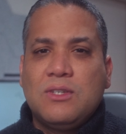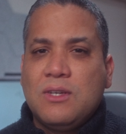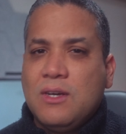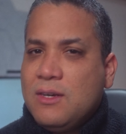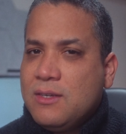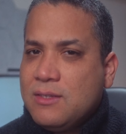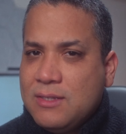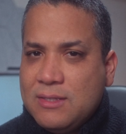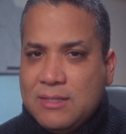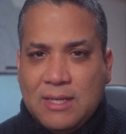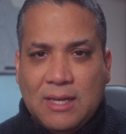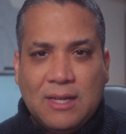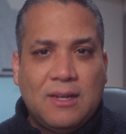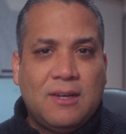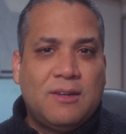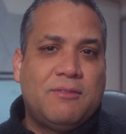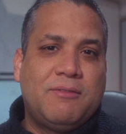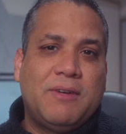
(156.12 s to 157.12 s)
causes a
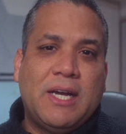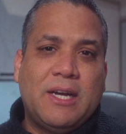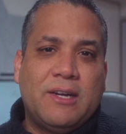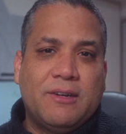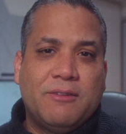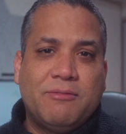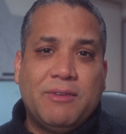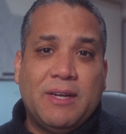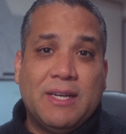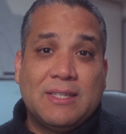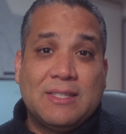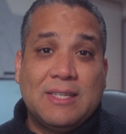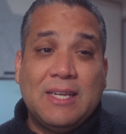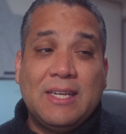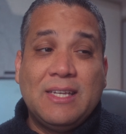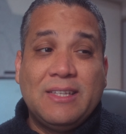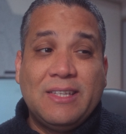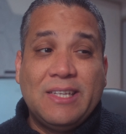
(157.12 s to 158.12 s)
lot of artifacts.
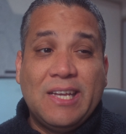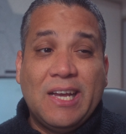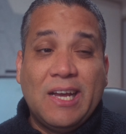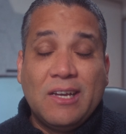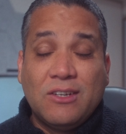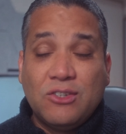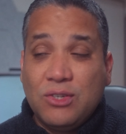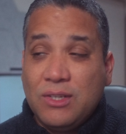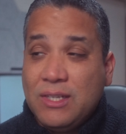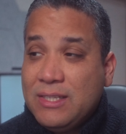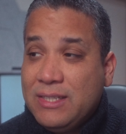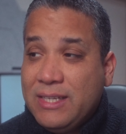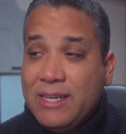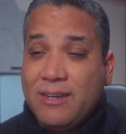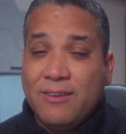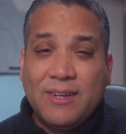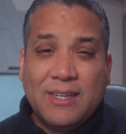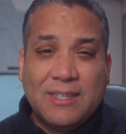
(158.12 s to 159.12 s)
And actually,
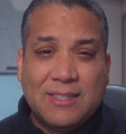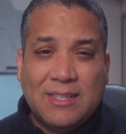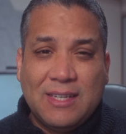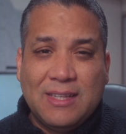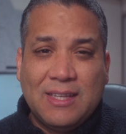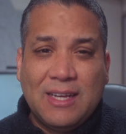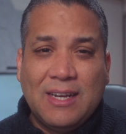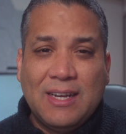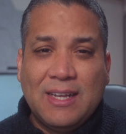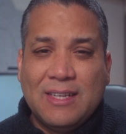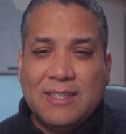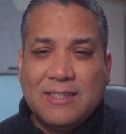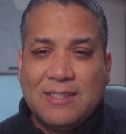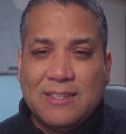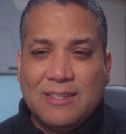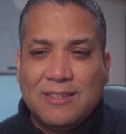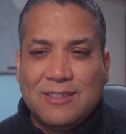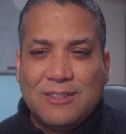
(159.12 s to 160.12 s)
dare I say, that
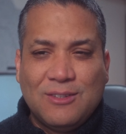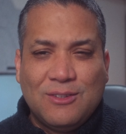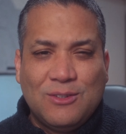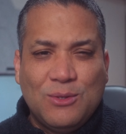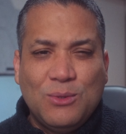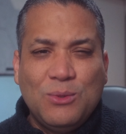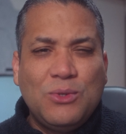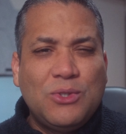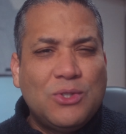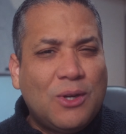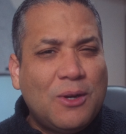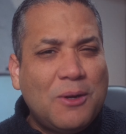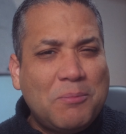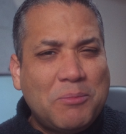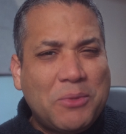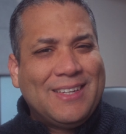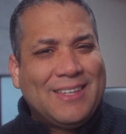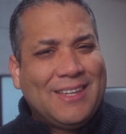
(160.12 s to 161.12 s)
lens is too
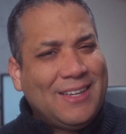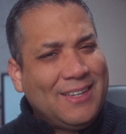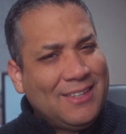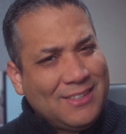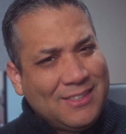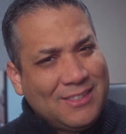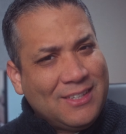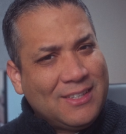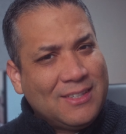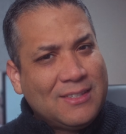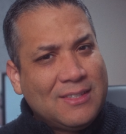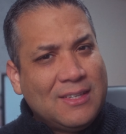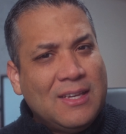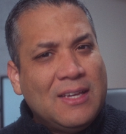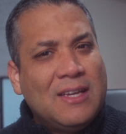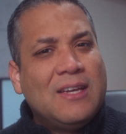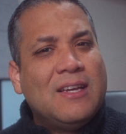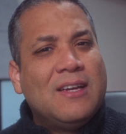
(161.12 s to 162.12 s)
sharp, that it just
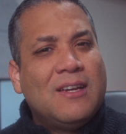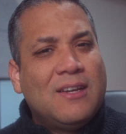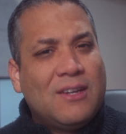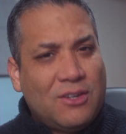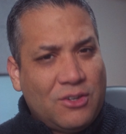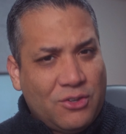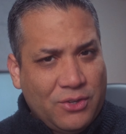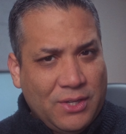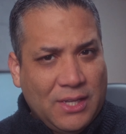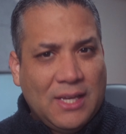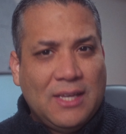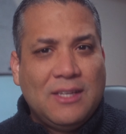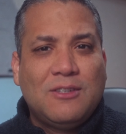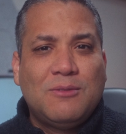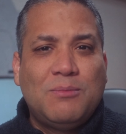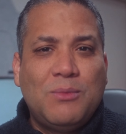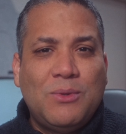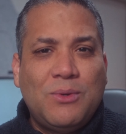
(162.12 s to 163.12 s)

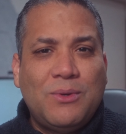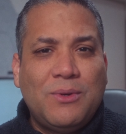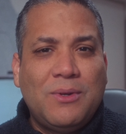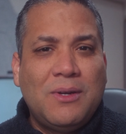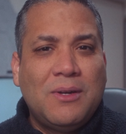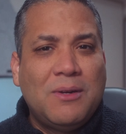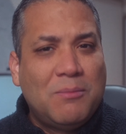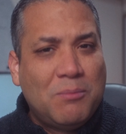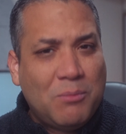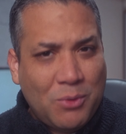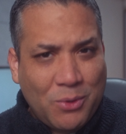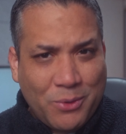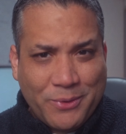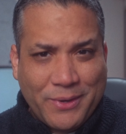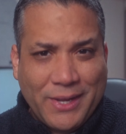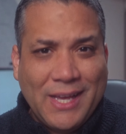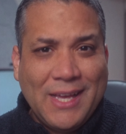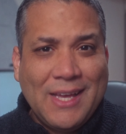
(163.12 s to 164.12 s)
creates more
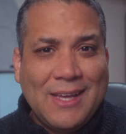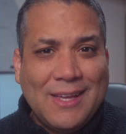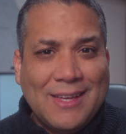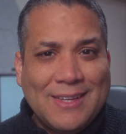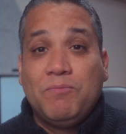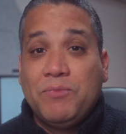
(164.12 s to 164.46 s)
moire.